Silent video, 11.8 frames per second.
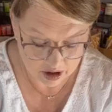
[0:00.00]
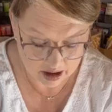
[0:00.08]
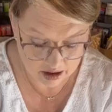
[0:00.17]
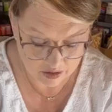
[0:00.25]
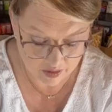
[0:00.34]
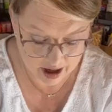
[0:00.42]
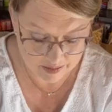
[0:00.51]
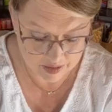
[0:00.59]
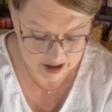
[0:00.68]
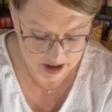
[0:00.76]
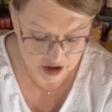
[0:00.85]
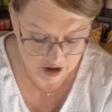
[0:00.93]
Get in the right
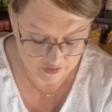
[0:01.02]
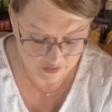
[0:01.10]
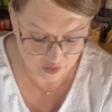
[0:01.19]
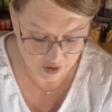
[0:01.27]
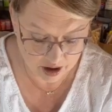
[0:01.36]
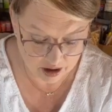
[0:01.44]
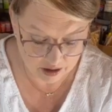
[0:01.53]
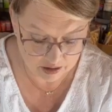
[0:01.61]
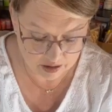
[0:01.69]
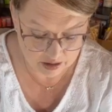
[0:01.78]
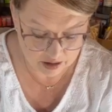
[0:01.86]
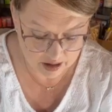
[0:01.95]
position for it
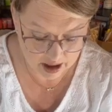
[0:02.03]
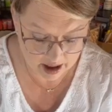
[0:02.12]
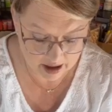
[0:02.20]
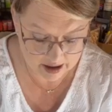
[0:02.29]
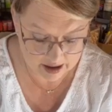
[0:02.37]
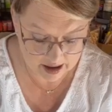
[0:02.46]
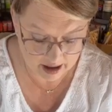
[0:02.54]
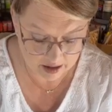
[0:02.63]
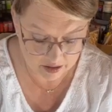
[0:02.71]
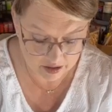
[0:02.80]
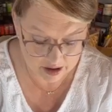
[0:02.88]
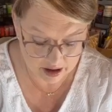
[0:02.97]
kind of
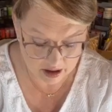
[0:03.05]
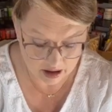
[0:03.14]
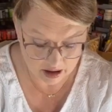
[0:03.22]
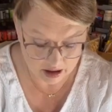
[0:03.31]
settles.